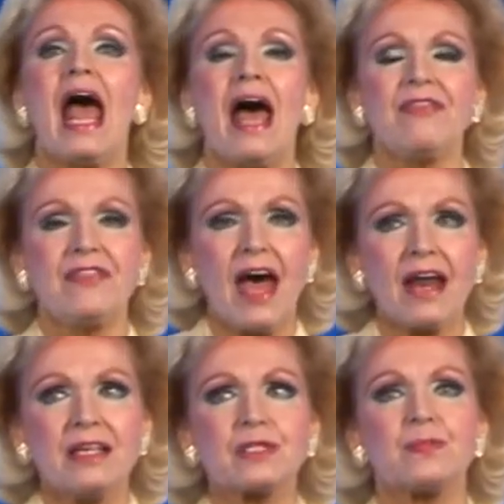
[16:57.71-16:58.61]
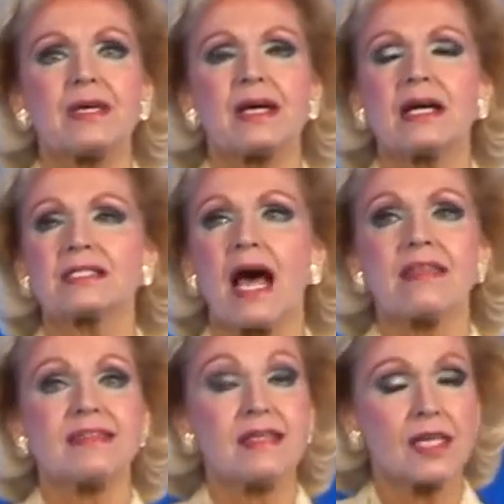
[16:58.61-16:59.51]
And that is because I
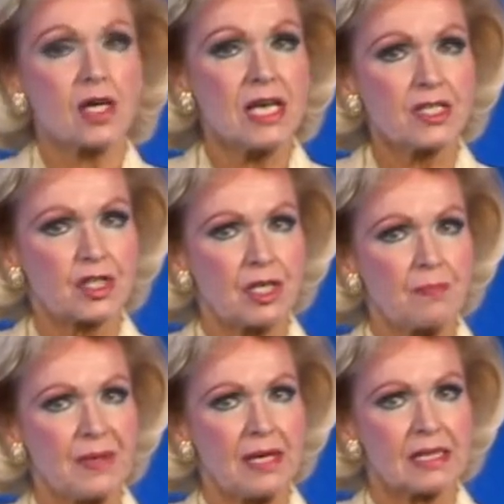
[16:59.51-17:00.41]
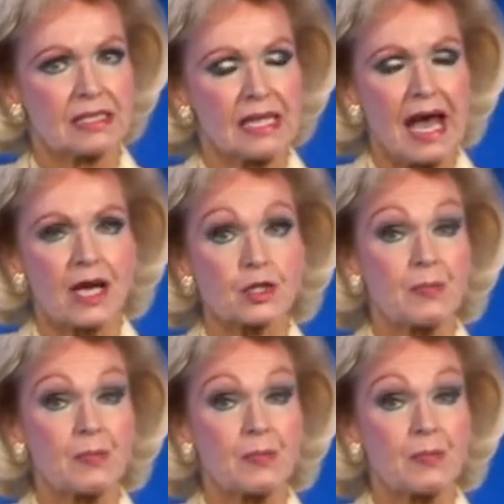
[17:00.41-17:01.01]
think there is going to be a clash.